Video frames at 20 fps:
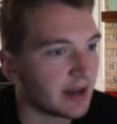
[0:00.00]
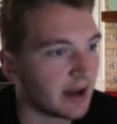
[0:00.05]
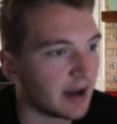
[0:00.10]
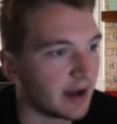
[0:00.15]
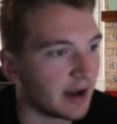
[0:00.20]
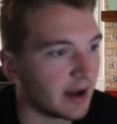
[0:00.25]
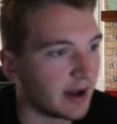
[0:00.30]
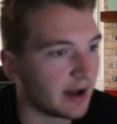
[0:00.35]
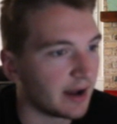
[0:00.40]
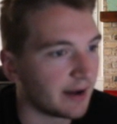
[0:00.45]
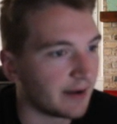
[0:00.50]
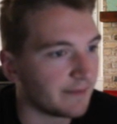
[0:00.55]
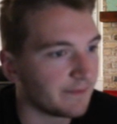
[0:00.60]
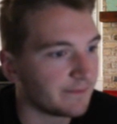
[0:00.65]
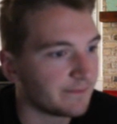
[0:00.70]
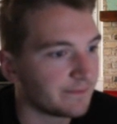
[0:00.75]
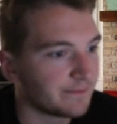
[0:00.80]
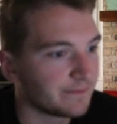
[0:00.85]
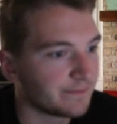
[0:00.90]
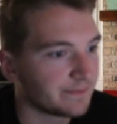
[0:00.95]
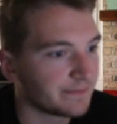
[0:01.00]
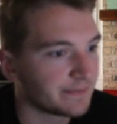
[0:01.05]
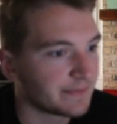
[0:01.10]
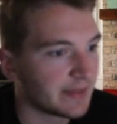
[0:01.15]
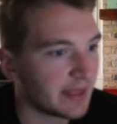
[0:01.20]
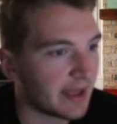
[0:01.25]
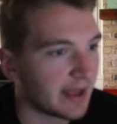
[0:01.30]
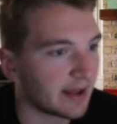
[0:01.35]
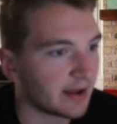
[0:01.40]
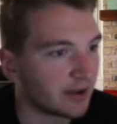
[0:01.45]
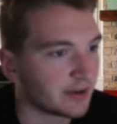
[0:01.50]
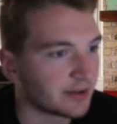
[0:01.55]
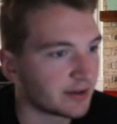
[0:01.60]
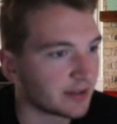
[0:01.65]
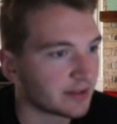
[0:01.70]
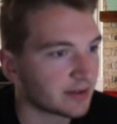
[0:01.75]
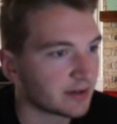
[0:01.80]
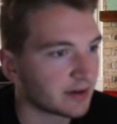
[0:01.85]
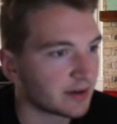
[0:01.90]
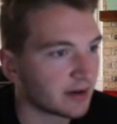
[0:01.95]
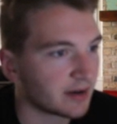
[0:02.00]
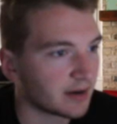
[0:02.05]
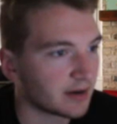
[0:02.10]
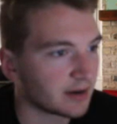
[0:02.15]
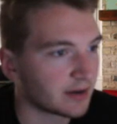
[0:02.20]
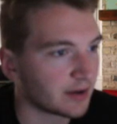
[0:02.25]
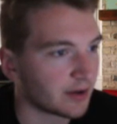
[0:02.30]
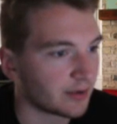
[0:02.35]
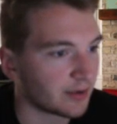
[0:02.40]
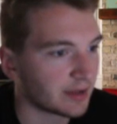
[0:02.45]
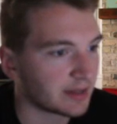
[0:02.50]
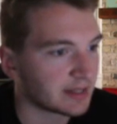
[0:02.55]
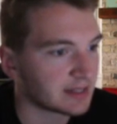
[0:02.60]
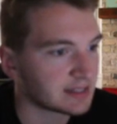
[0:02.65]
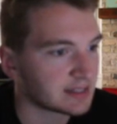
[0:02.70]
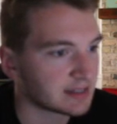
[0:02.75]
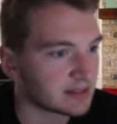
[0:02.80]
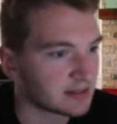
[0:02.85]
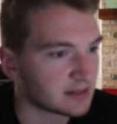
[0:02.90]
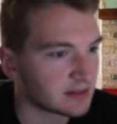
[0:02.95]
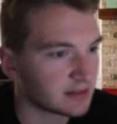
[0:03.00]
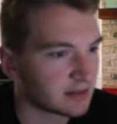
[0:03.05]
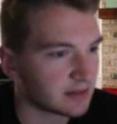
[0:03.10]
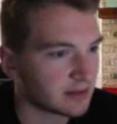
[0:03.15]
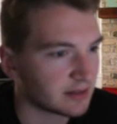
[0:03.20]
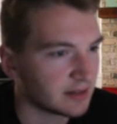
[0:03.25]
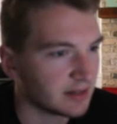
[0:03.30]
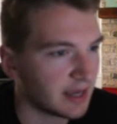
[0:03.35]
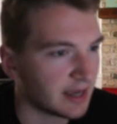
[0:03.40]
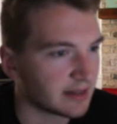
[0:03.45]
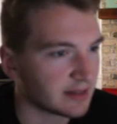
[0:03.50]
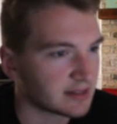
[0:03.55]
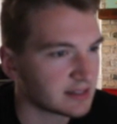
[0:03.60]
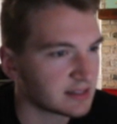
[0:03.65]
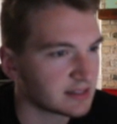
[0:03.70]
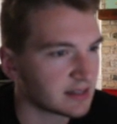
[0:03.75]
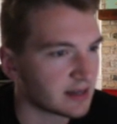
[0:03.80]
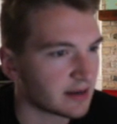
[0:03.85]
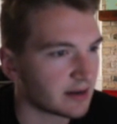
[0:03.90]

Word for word: Uh, another, or no, this is, yeah, this is